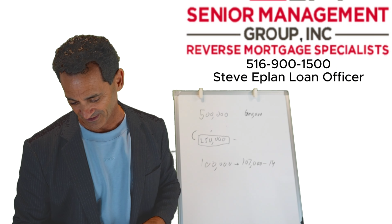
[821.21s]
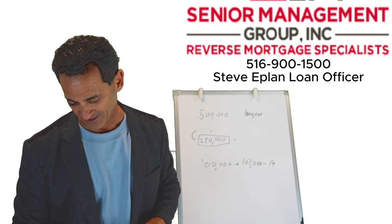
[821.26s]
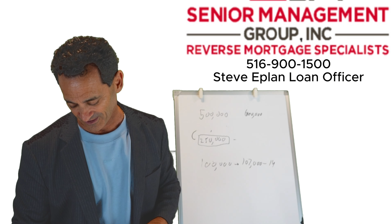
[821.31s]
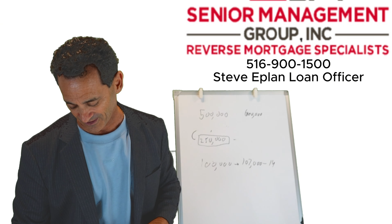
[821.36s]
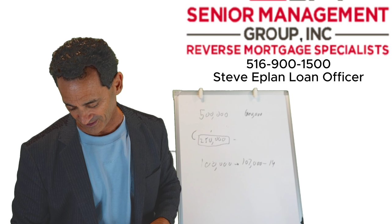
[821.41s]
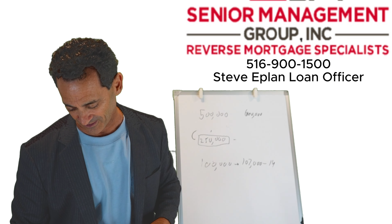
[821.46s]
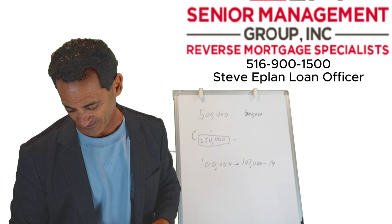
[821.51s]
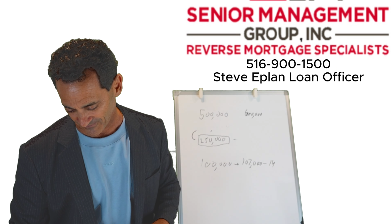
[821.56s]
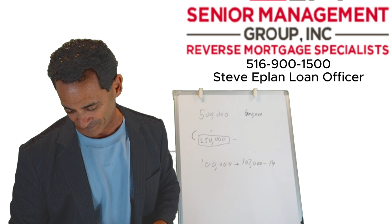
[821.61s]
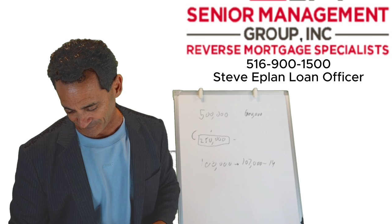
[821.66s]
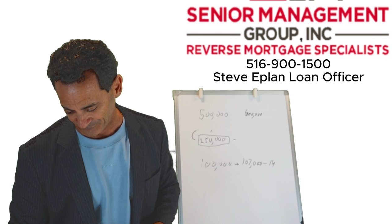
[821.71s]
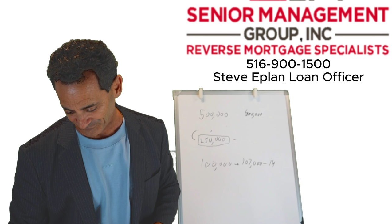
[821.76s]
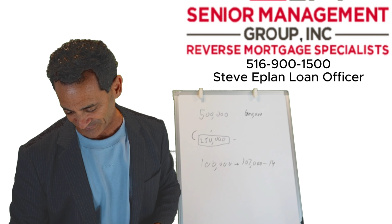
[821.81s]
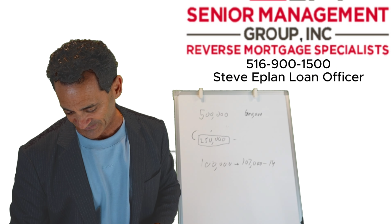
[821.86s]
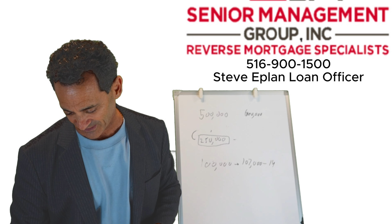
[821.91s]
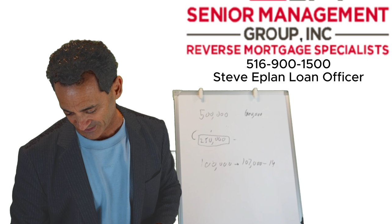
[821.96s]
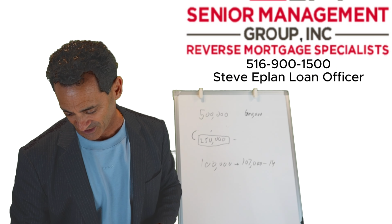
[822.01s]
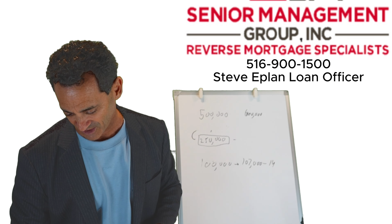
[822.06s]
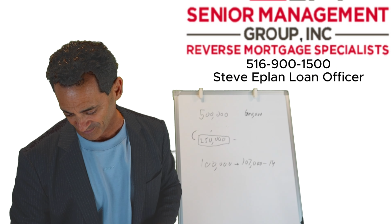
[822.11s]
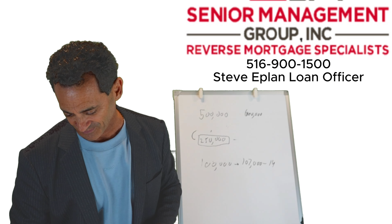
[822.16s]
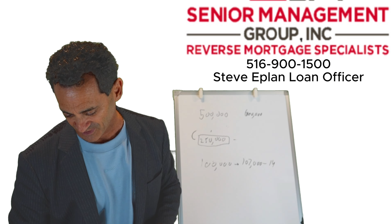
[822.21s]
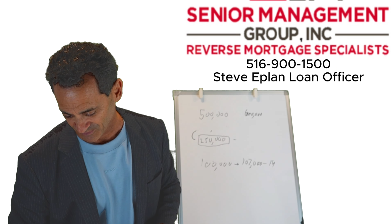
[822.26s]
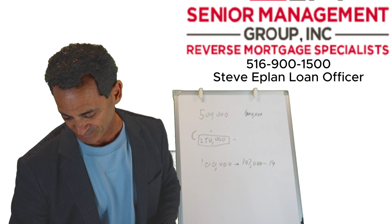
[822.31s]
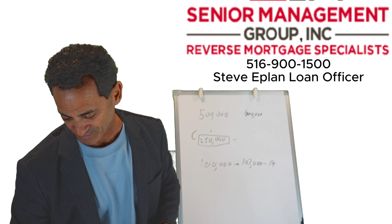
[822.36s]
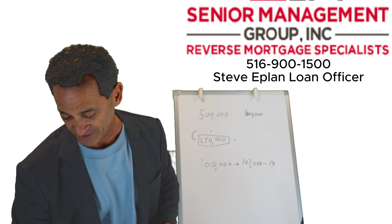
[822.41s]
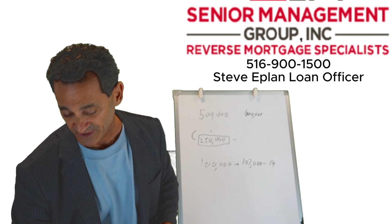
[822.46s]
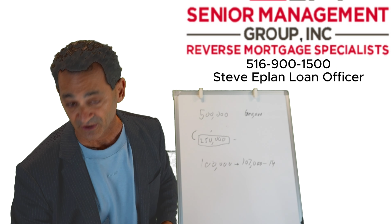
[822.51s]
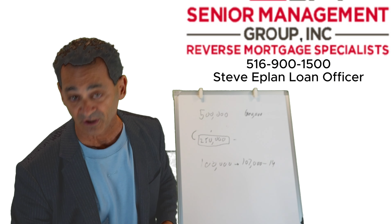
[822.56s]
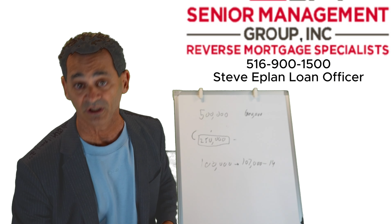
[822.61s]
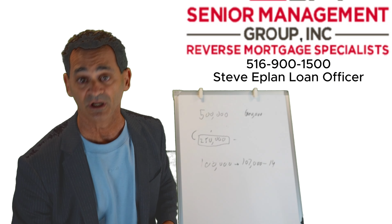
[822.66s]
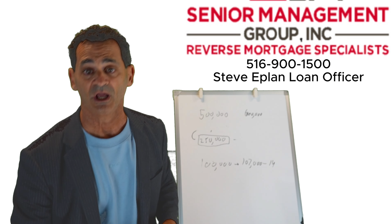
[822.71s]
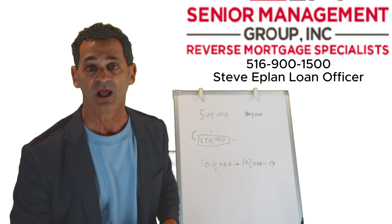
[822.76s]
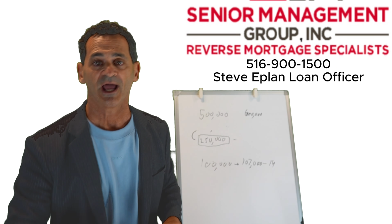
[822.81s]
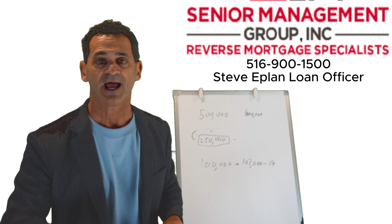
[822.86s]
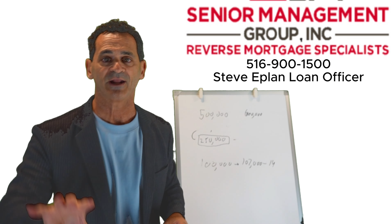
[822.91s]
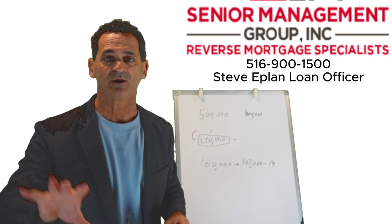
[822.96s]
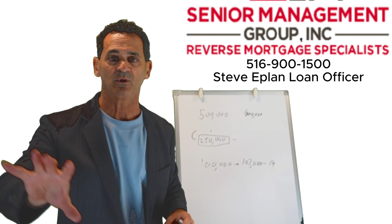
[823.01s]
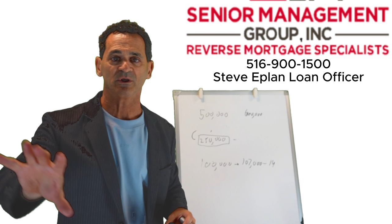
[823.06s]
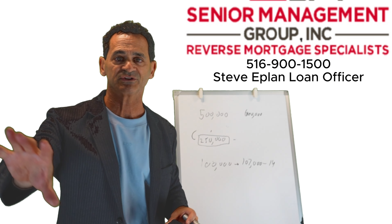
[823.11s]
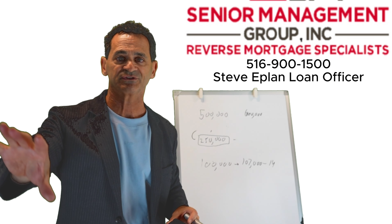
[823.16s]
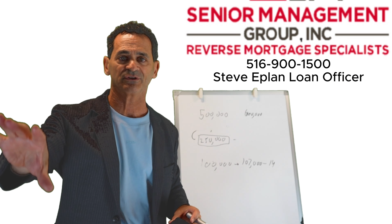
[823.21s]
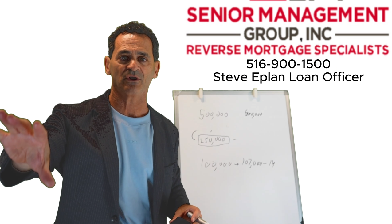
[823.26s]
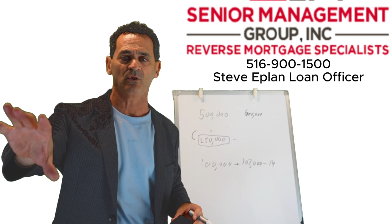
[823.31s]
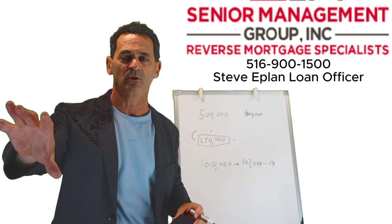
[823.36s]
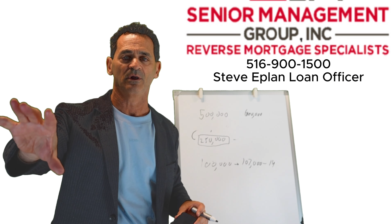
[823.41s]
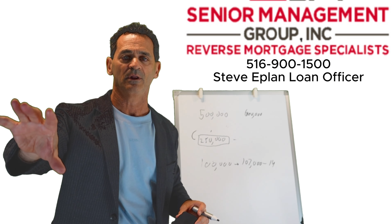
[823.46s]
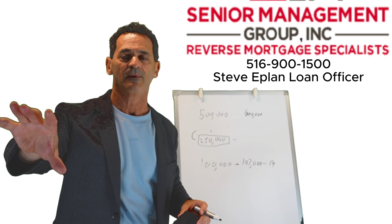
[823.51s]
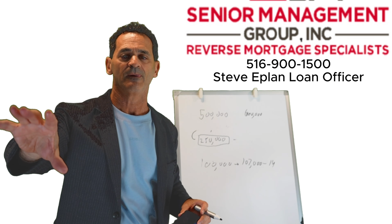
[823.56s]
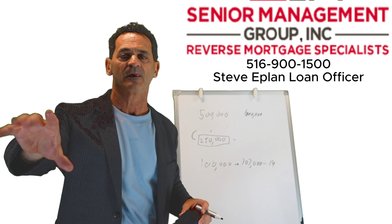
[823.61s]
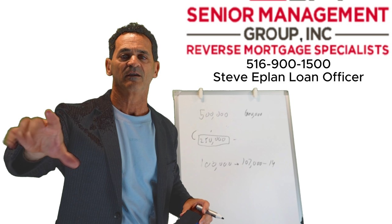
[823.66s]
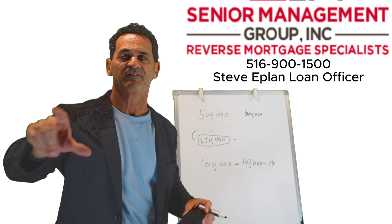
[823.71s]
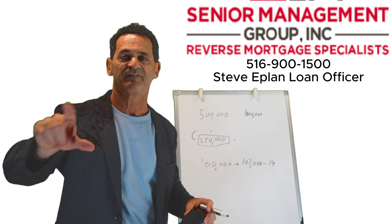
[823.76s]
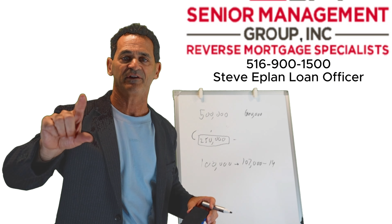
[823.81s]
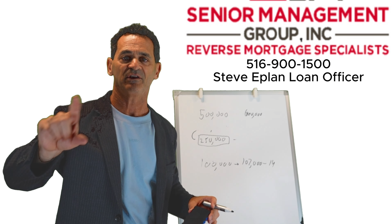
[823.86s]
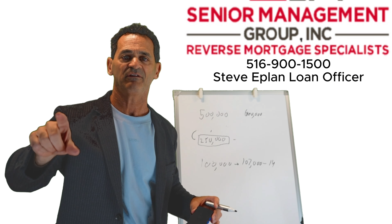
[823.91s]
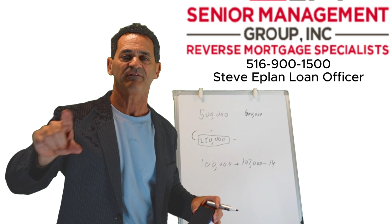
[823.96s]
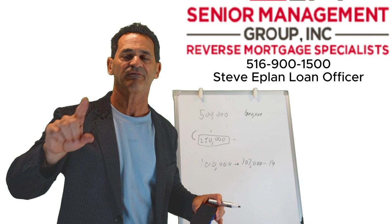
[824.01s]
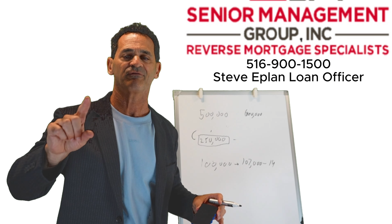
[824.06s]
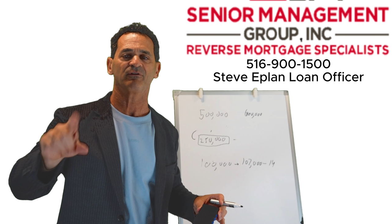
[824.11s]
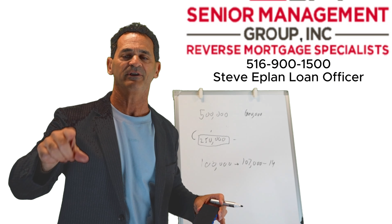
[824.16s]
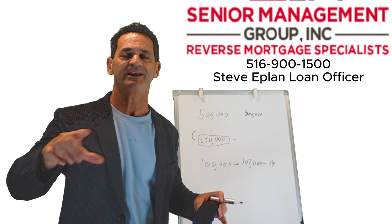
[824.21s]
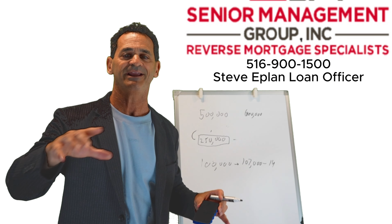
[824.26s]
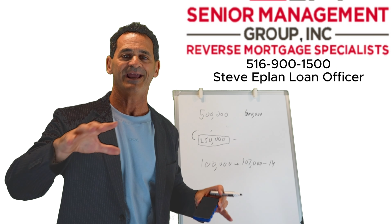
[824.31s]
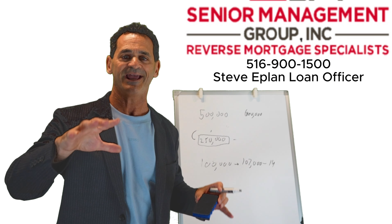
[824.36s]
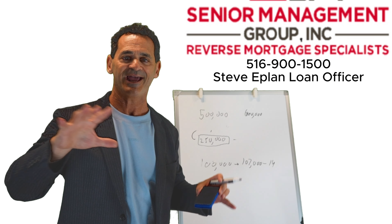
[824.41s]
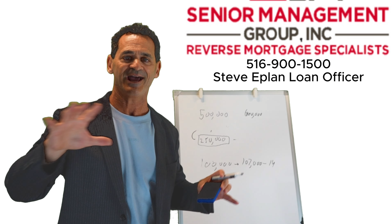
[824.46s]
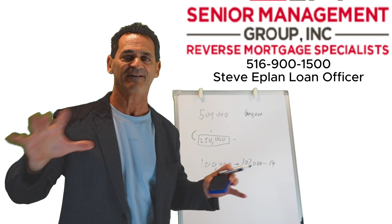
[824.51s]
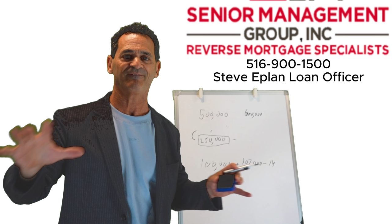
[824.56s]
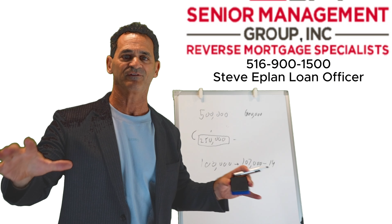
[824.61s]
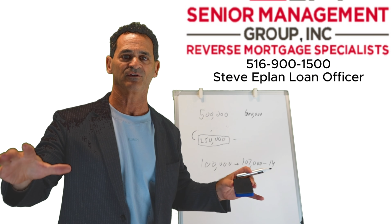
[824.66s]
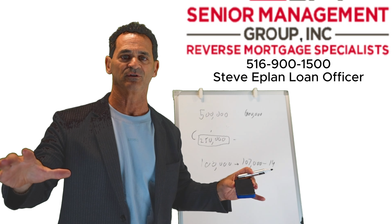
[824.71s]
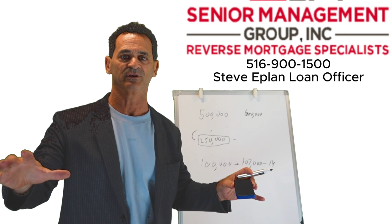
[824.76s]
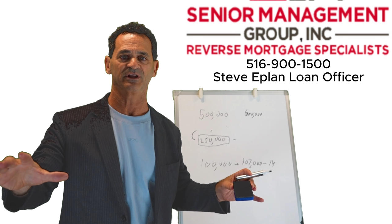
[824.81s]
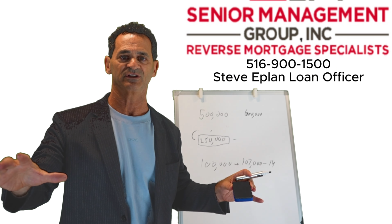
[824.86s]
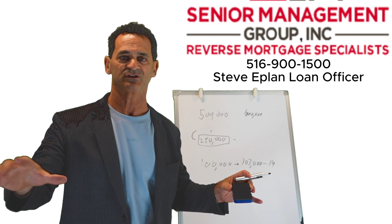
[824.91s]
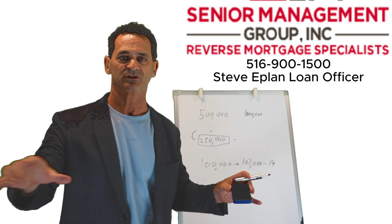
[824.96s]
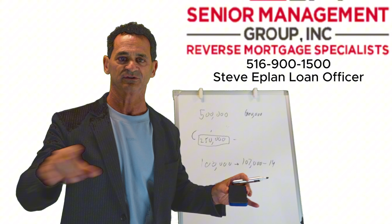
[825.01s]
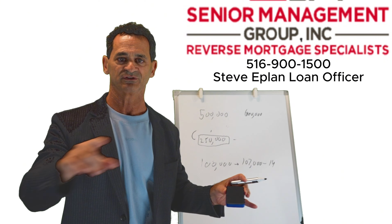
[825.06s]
That come in pretty good. And also, feel free after this.